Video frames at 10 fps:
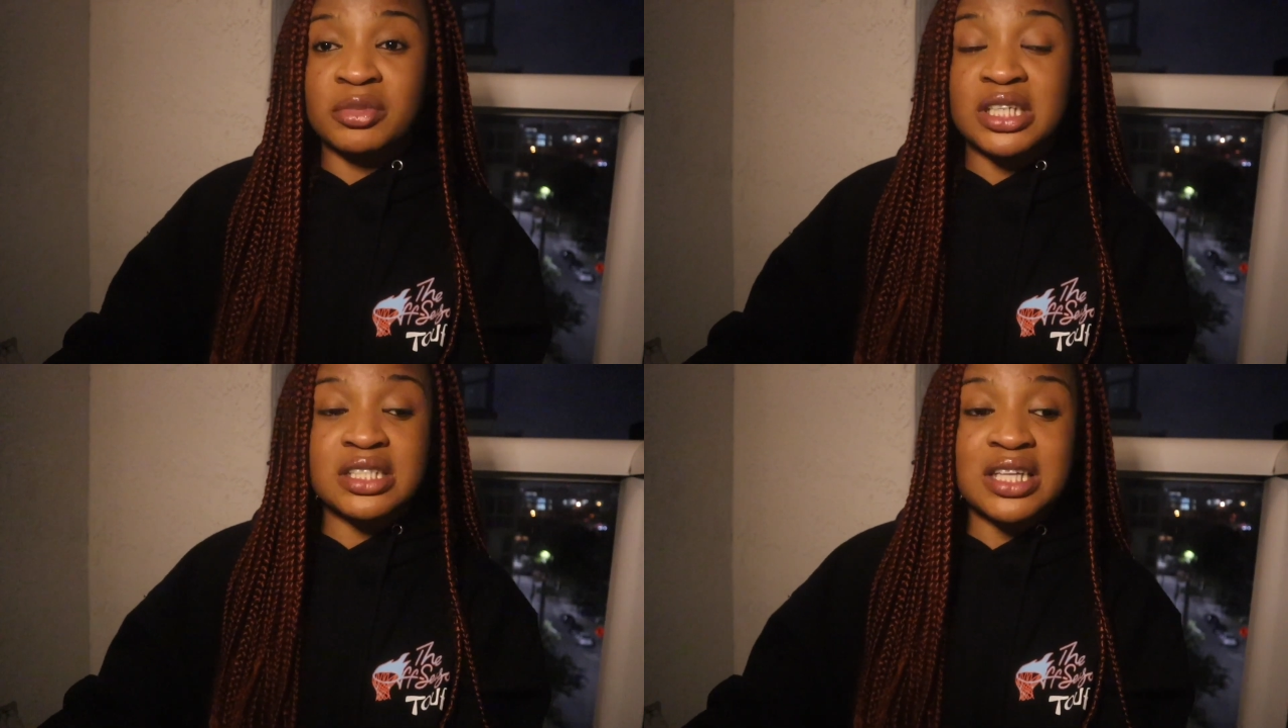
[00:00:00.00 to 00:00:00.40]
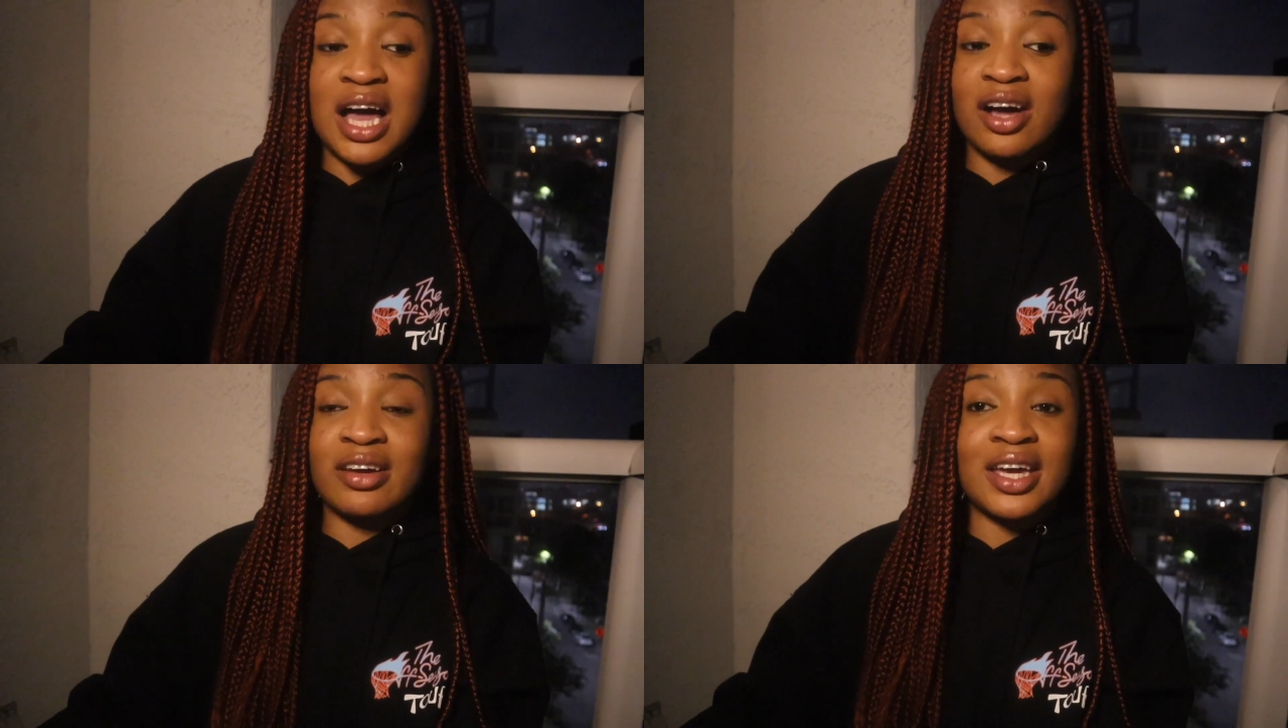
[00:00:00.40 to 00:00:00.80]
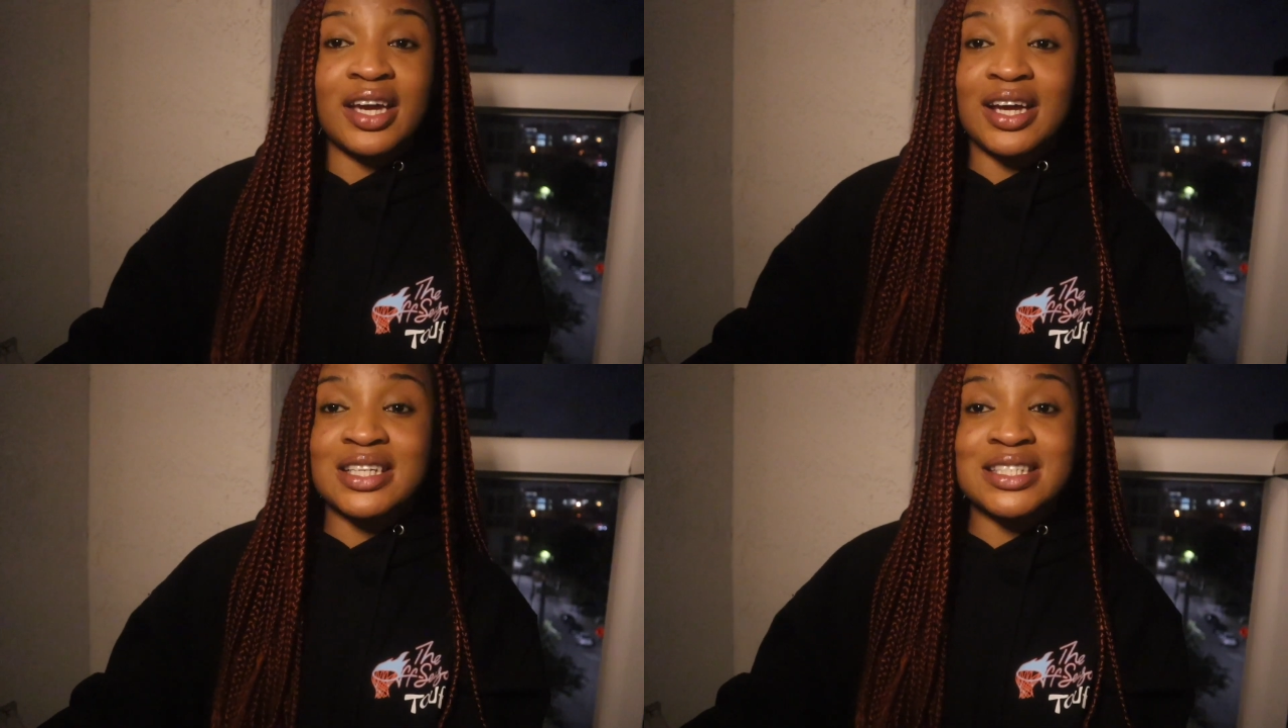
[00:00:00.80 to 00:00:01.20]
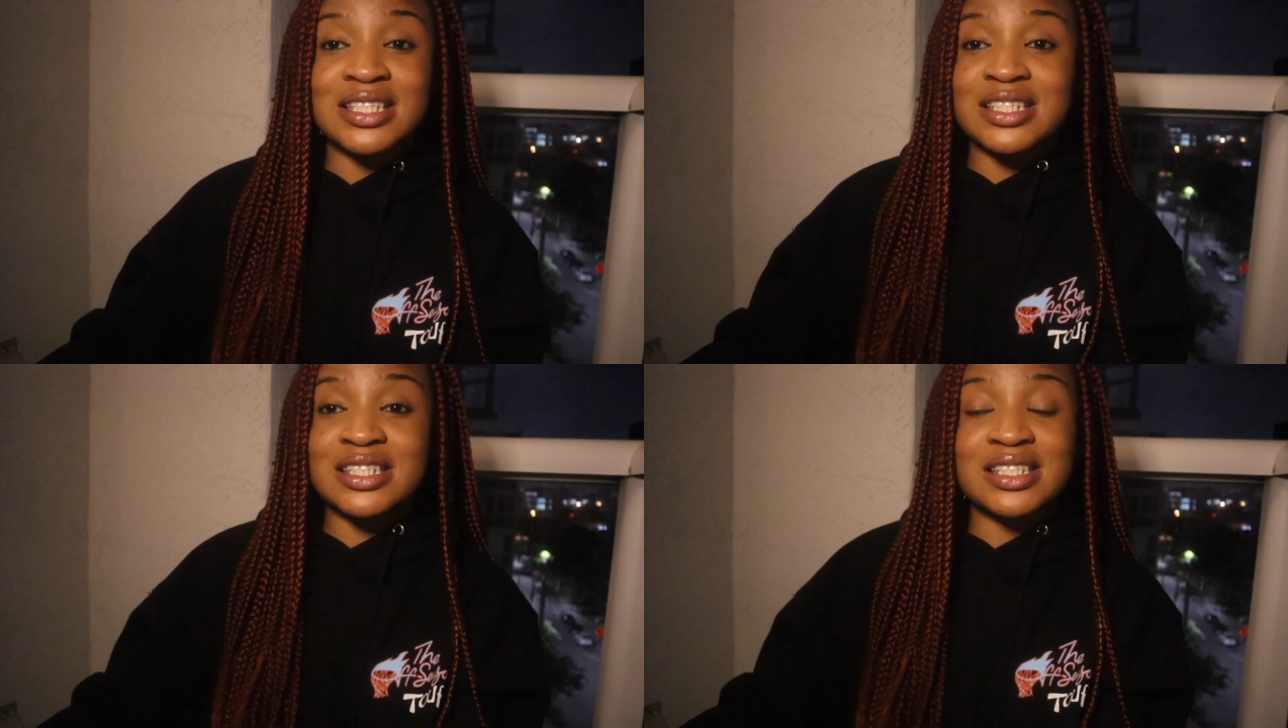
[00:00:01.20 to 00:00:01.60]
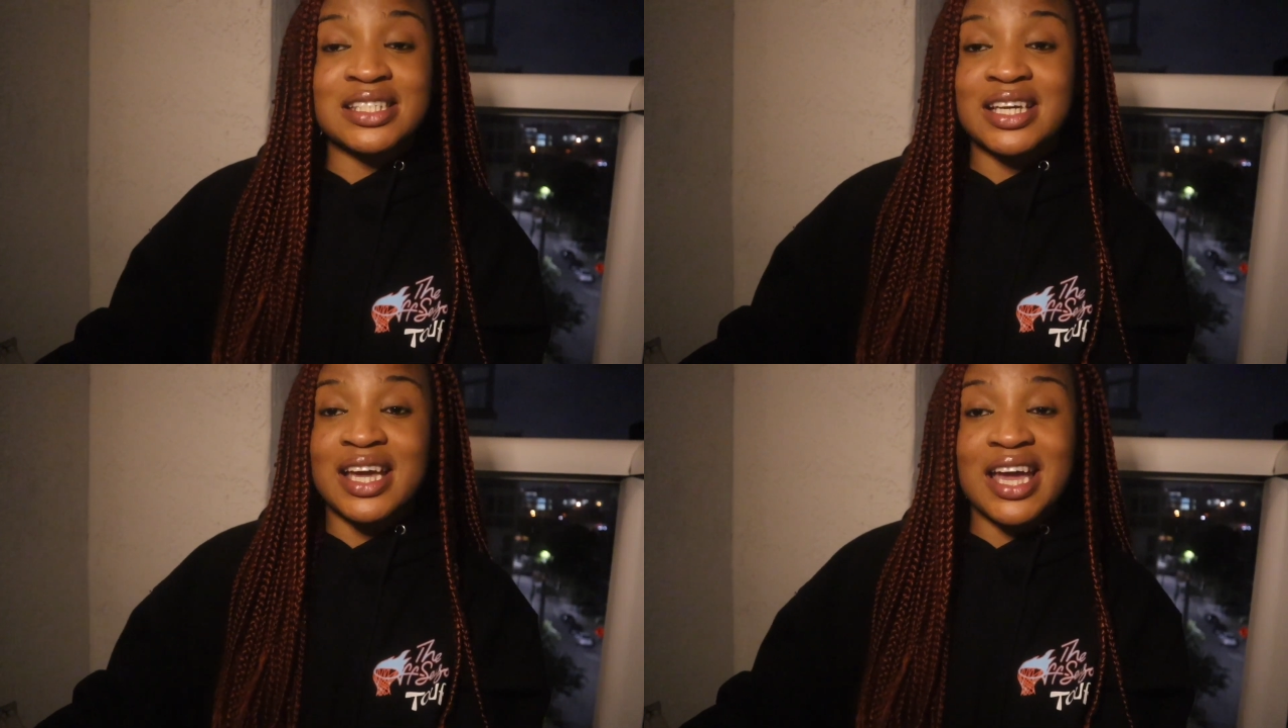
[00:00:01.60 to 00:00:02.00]
because out here it's
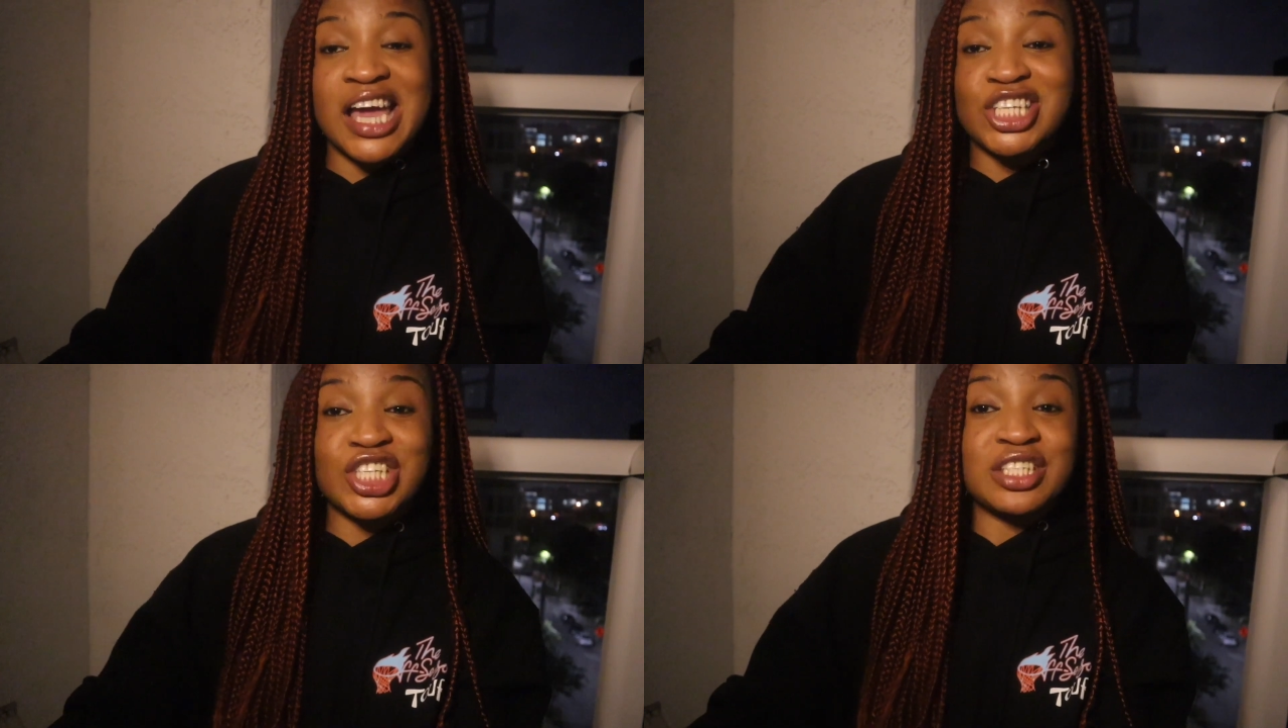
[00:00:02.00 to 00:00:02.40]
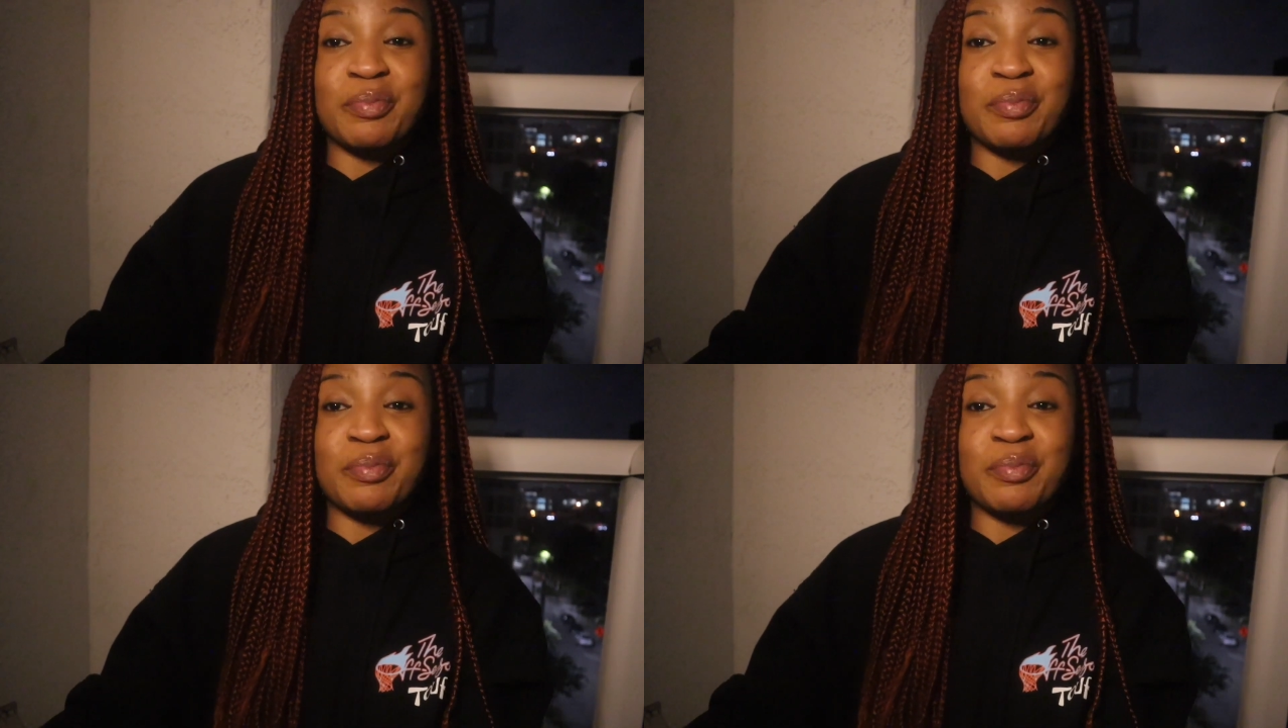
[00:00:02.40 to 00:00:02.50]
just